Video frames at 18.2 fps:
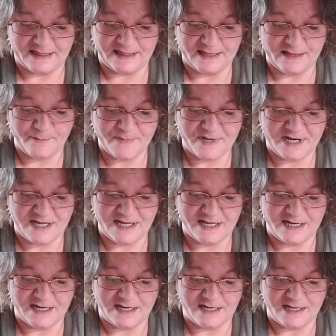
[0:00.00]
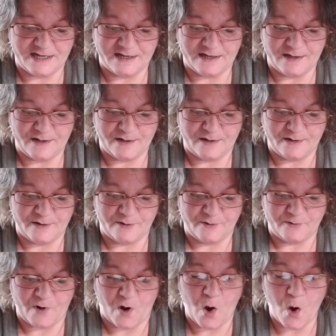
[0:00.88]
Limited.
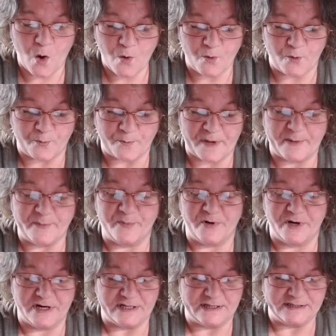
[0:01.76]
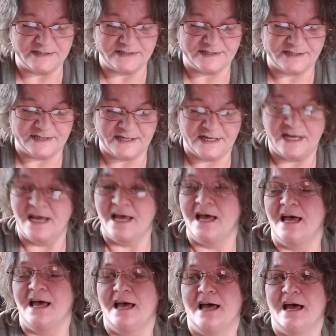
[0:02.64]
Oh, my prints.
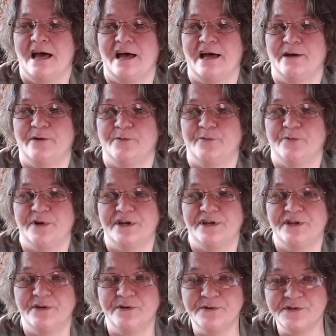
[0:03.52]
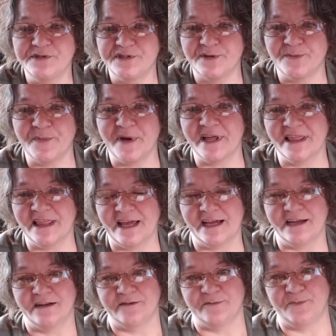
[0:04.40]
I reduced my
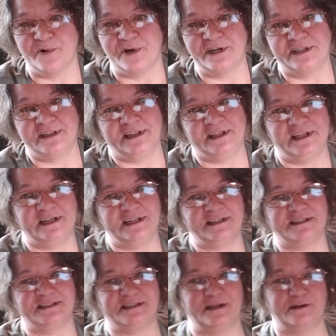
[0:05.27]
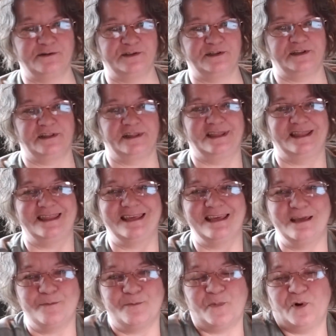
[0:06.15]
line of printed linens down to
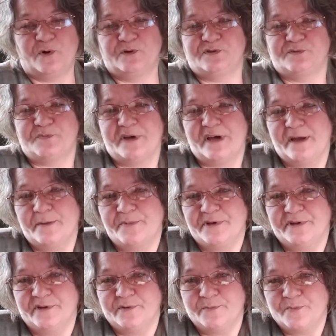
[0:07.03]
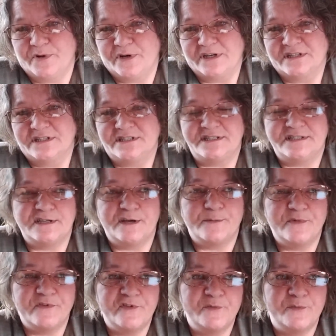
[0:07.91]
the most popular prints.
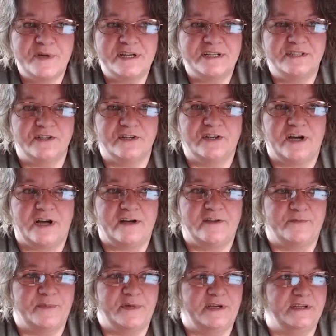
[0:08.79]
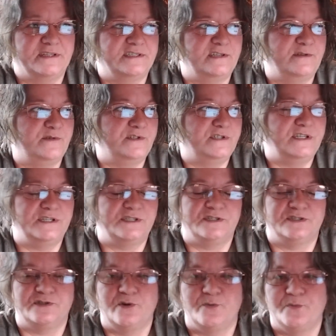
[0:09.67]
Some of them I took off because they were
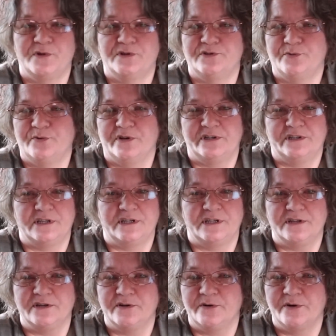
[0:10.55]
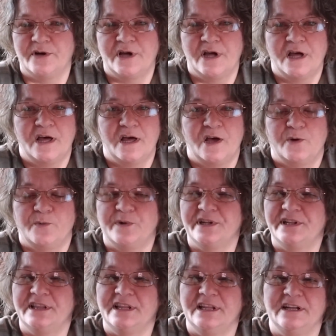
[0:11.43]
just so much work to do.
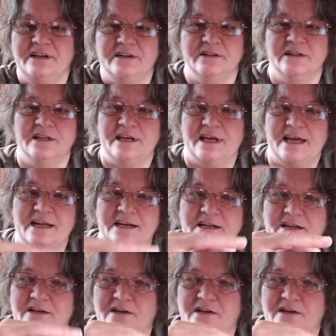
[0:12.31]
We literally had to